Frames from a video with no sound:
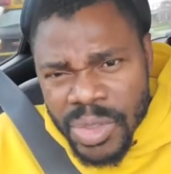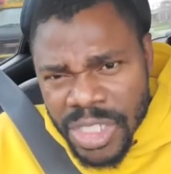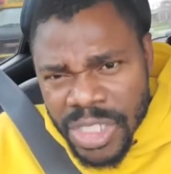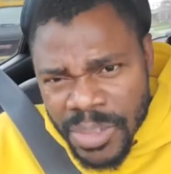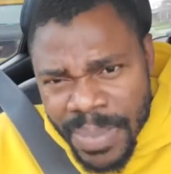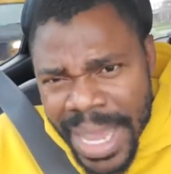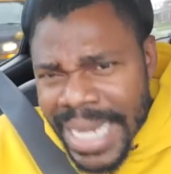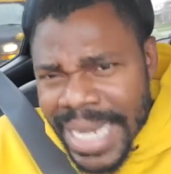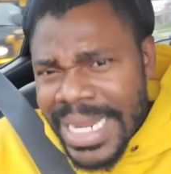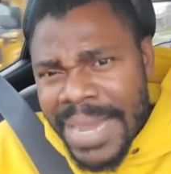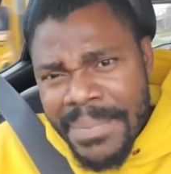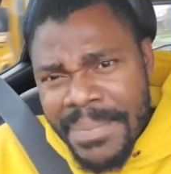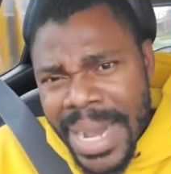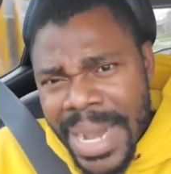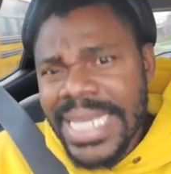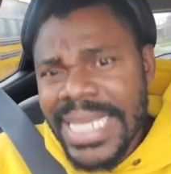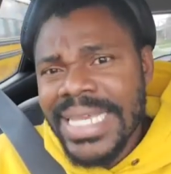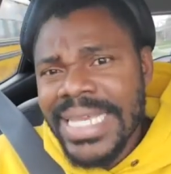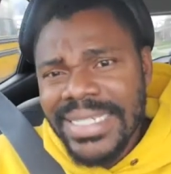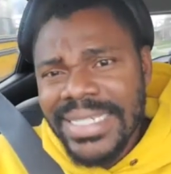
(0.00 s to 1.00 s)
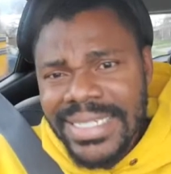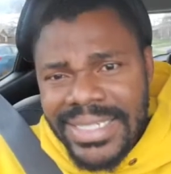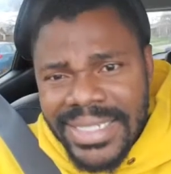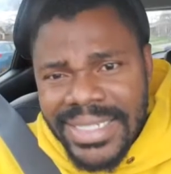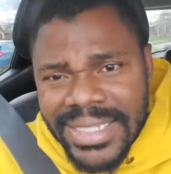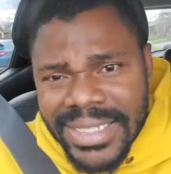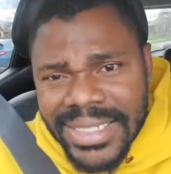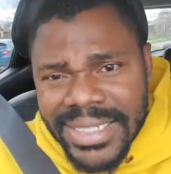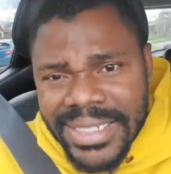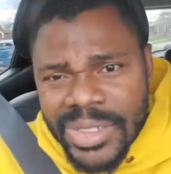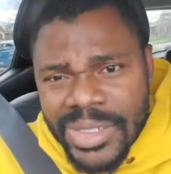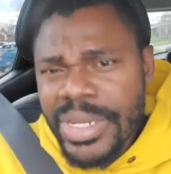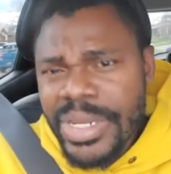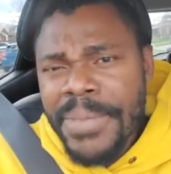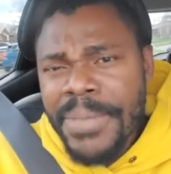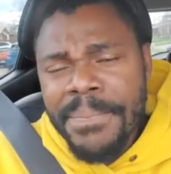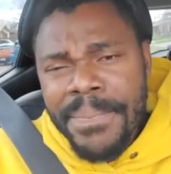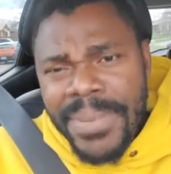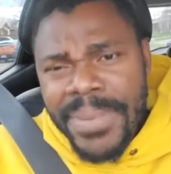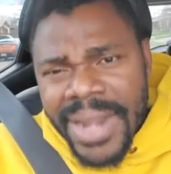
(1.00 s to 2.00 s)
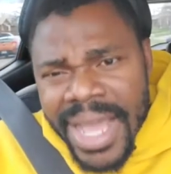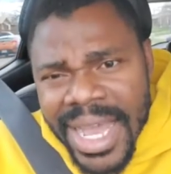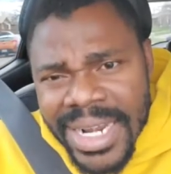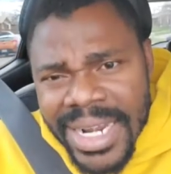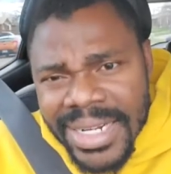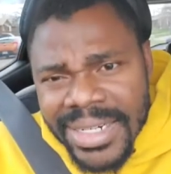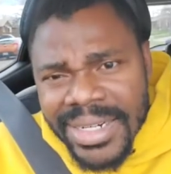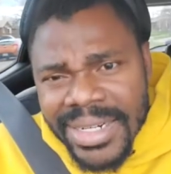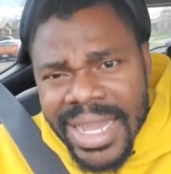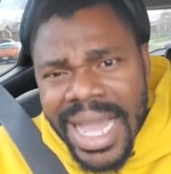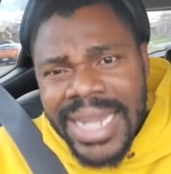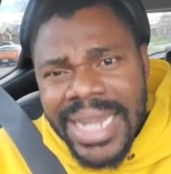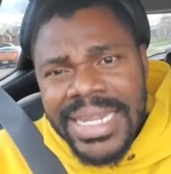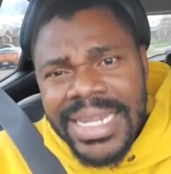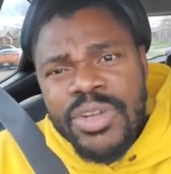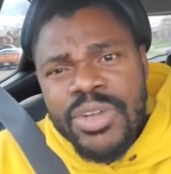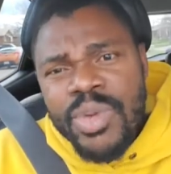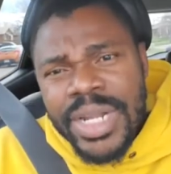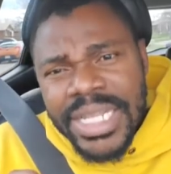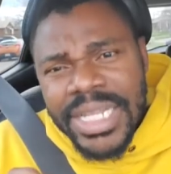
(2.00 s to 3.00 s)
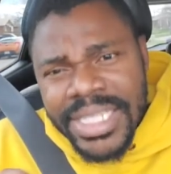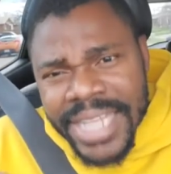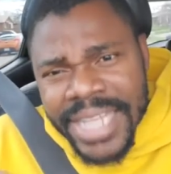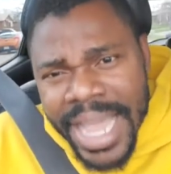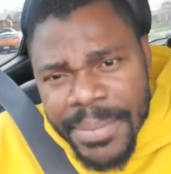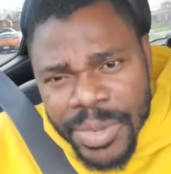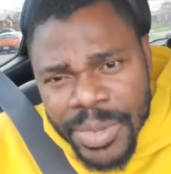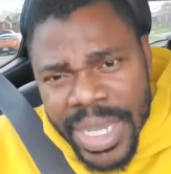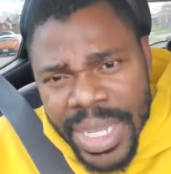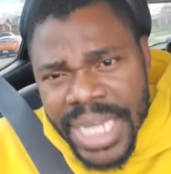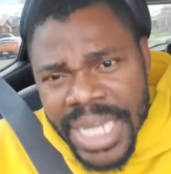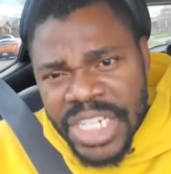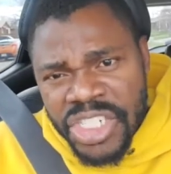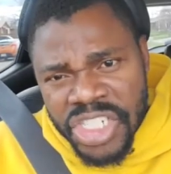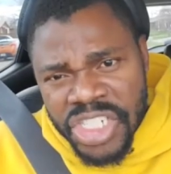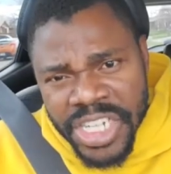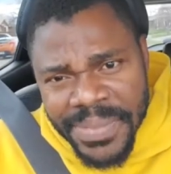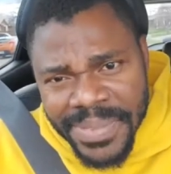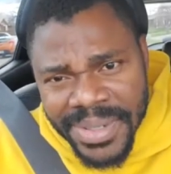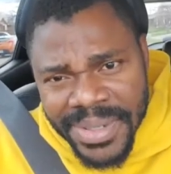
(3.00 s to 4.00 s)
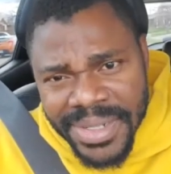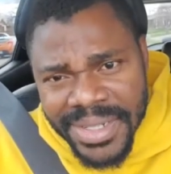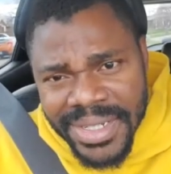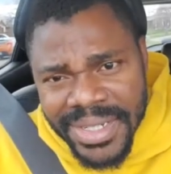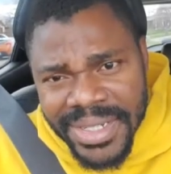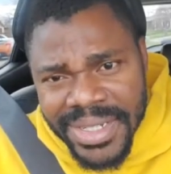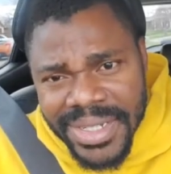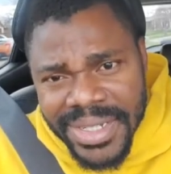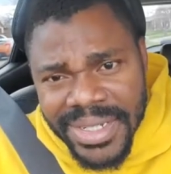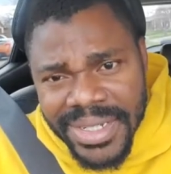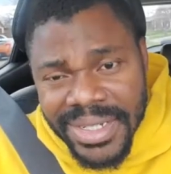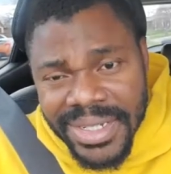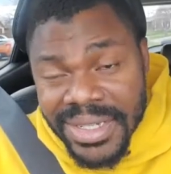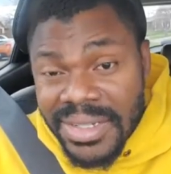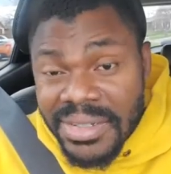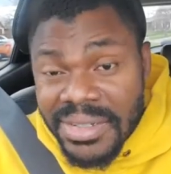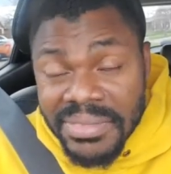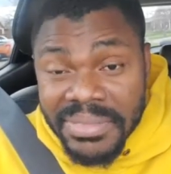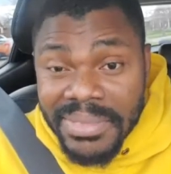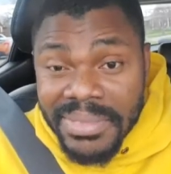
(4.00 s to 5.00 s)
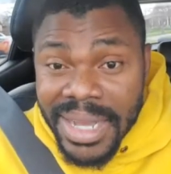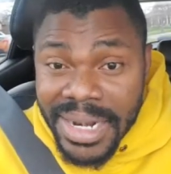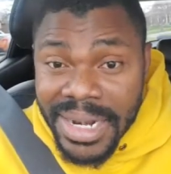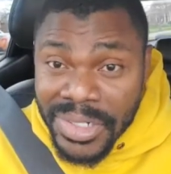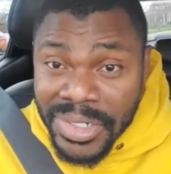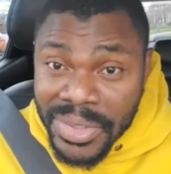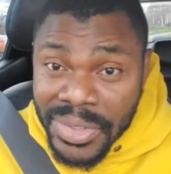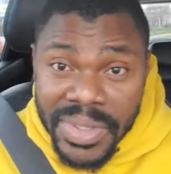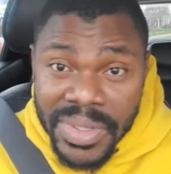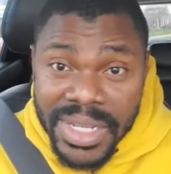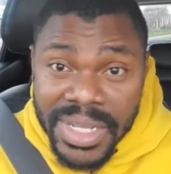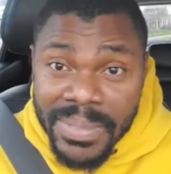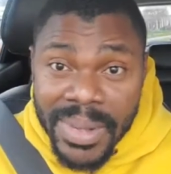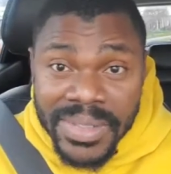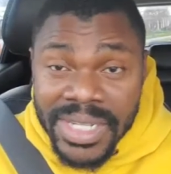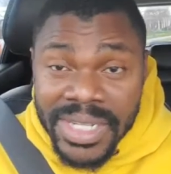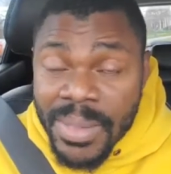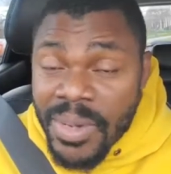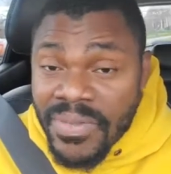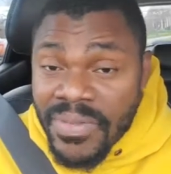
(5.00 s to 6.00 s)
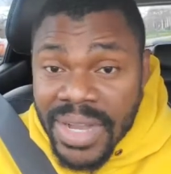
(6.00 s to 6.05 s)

Well, see, this is a couple that knows how to spend their money. So they plan and they know the time to get it cheap.